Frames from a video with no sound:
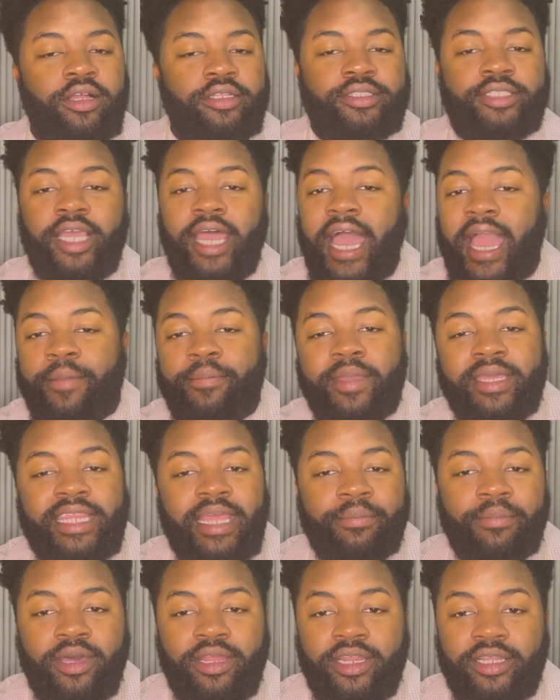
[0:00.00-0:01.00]
Tag me in
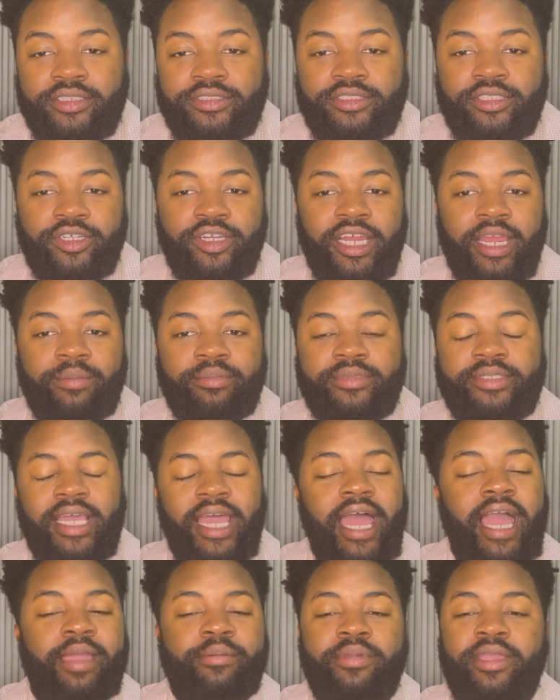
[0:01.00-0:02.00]
them on Instagram.
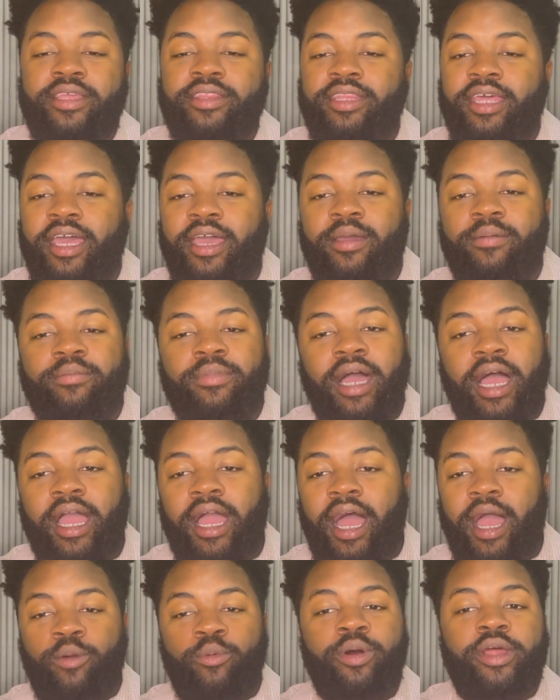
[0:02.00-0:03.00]
Tag me in them.
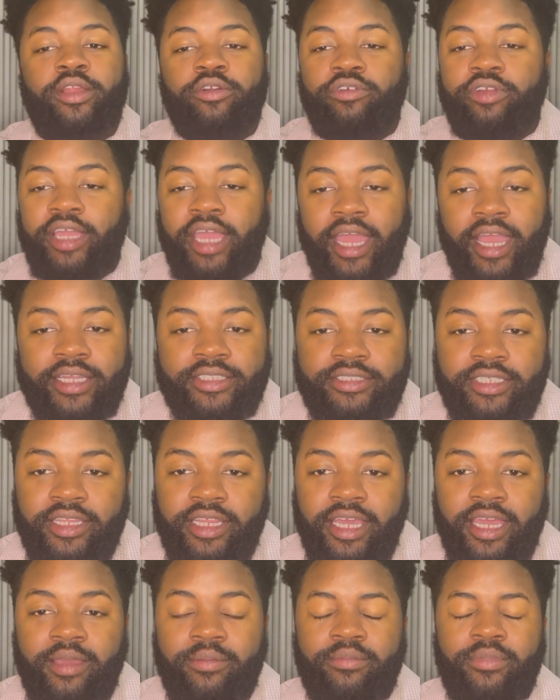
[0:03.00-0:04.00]
I want to react to
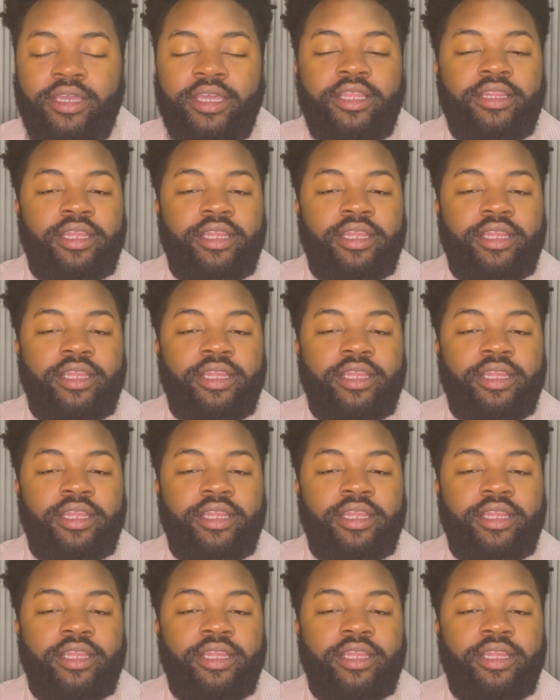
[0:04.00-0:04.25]
them.